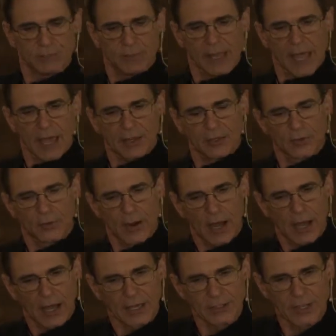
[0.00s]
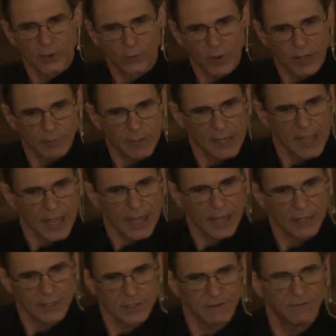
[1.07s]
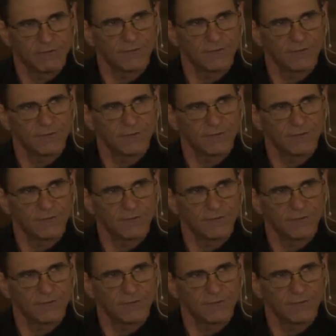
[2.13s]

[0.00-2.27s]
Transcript: began to rise and we began to